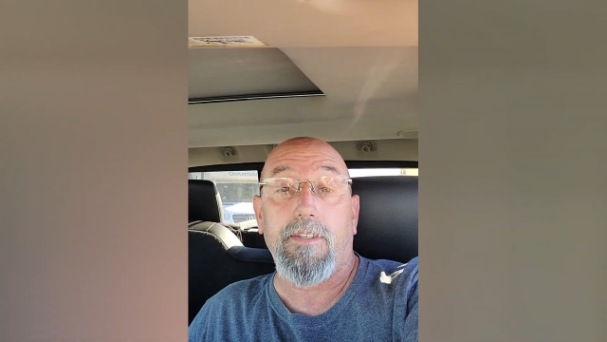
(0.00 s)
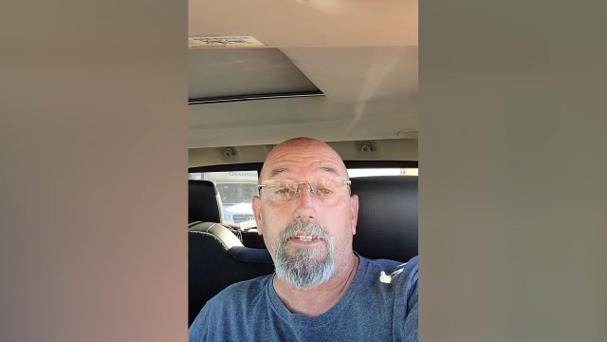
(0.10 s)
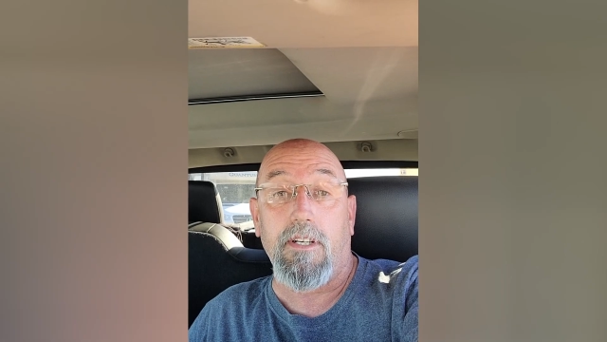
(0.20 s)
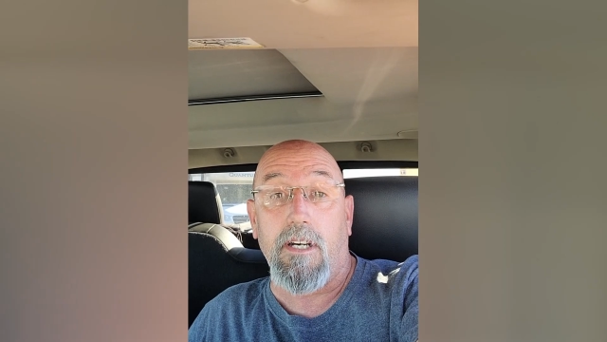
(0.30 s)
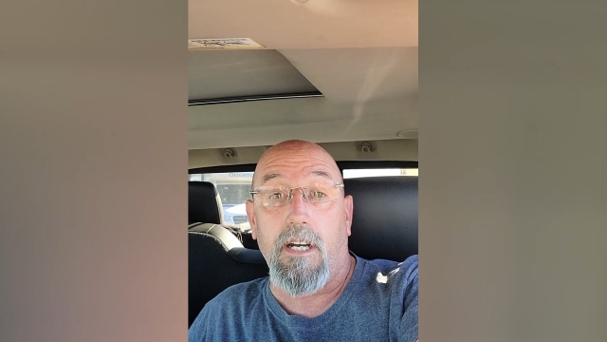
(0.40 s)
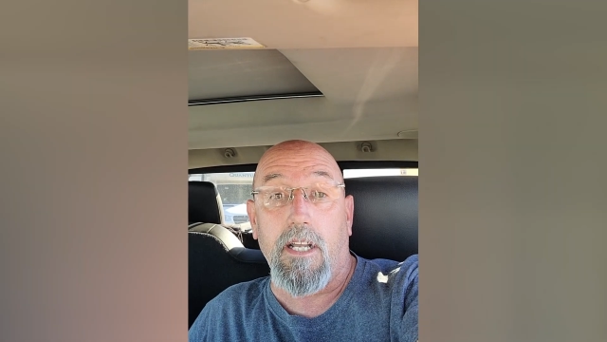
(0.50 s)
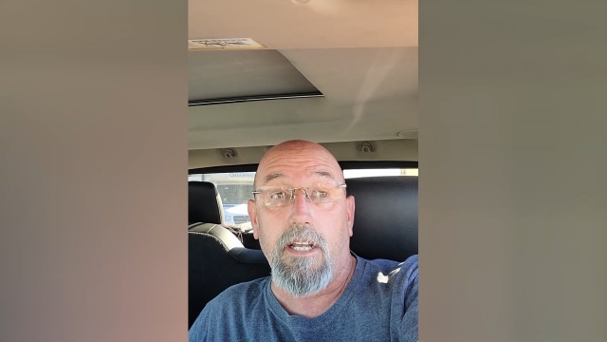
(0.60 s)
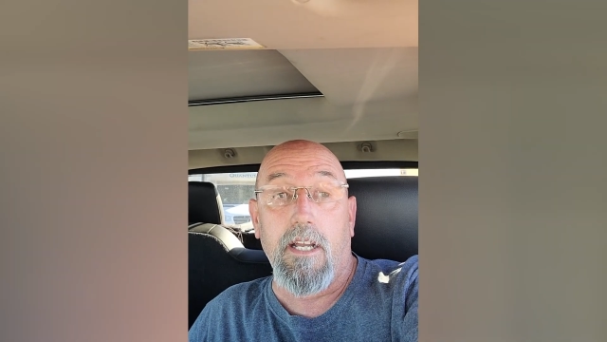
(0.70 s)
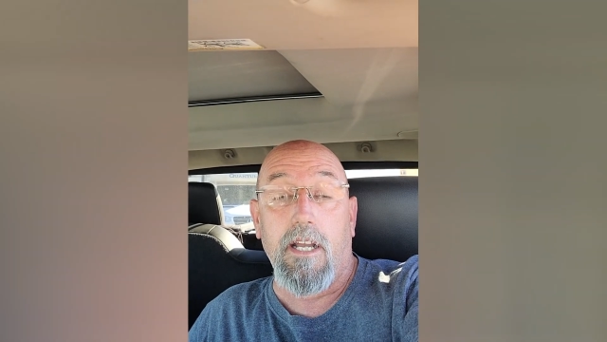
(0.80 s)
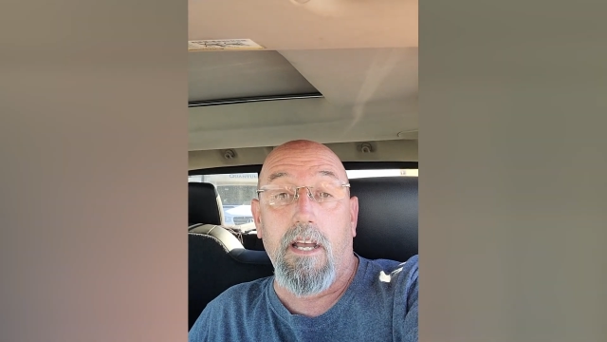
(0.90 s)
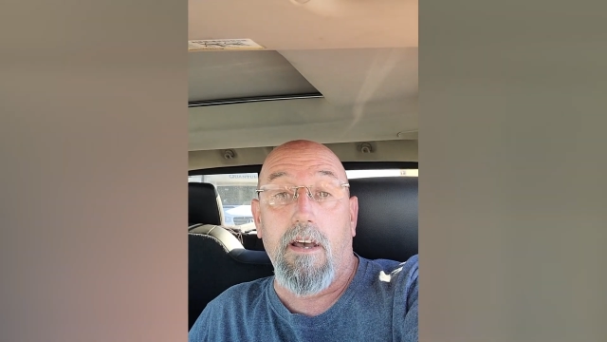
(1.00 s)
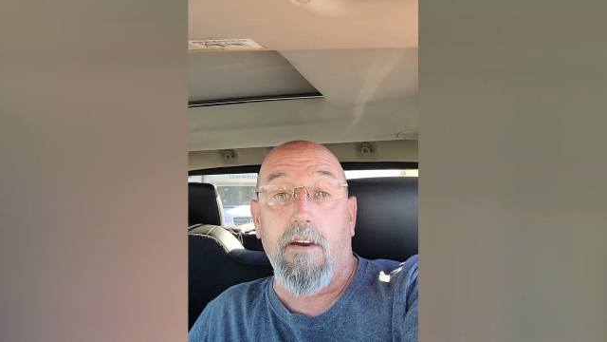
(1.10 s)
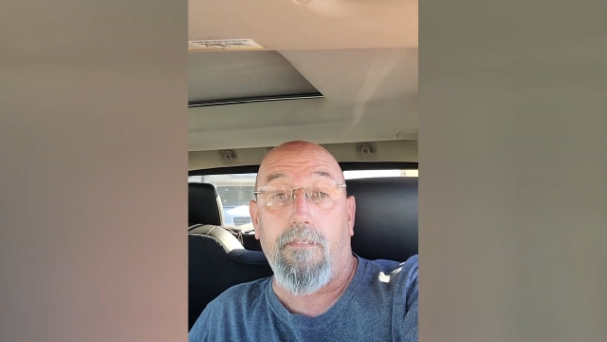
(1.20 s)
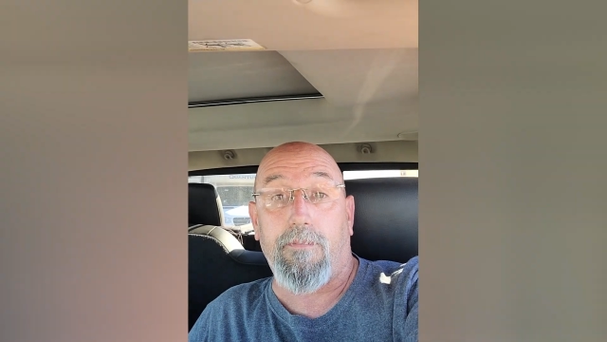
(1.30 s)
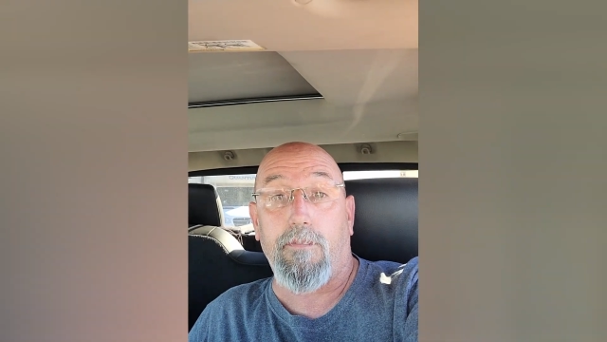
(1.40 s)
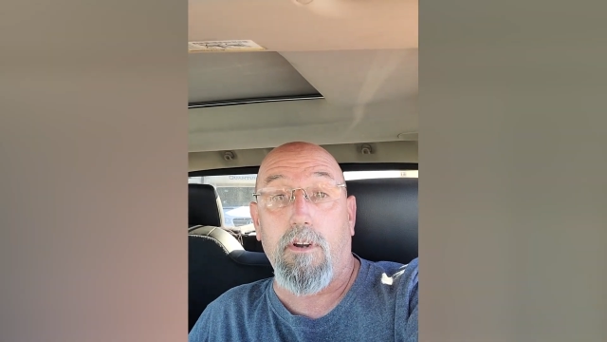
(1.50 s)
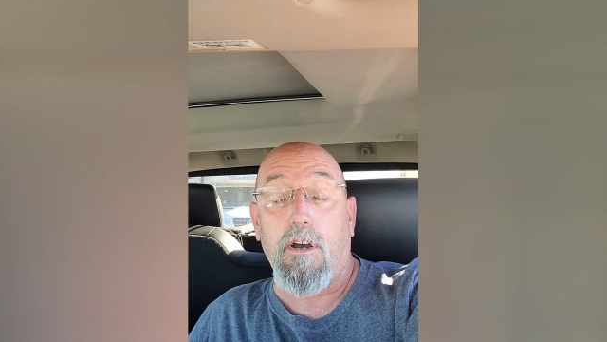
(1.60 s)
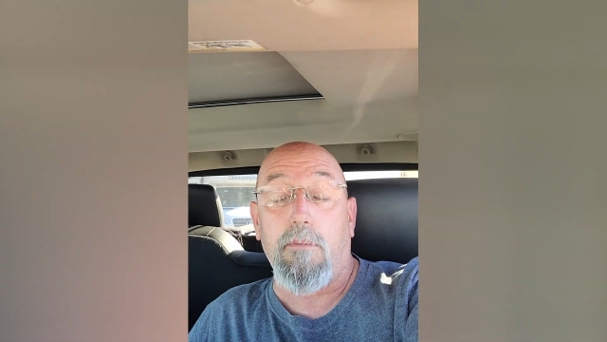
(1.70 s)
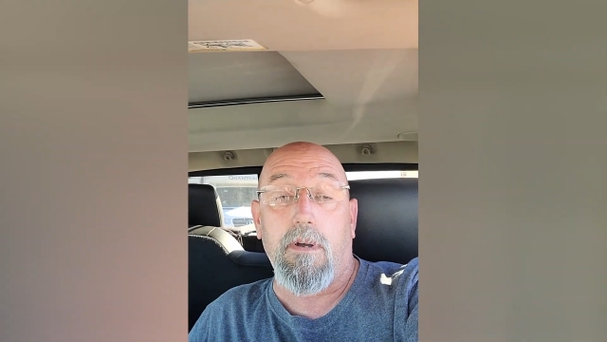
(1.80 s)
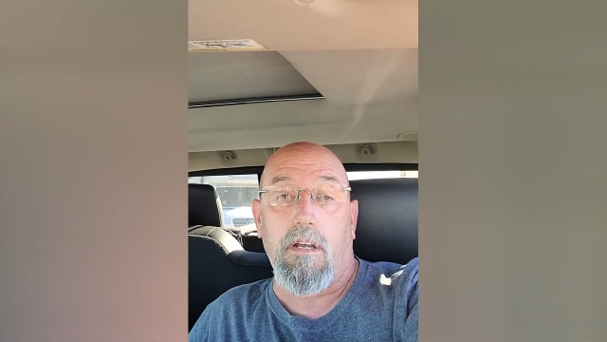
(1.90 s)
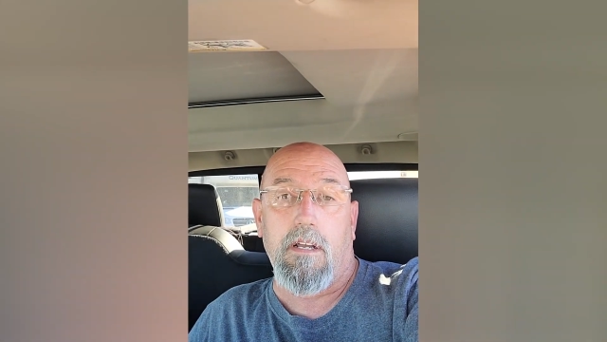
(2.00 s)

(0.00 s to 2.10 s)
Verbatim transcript: the dog uh, from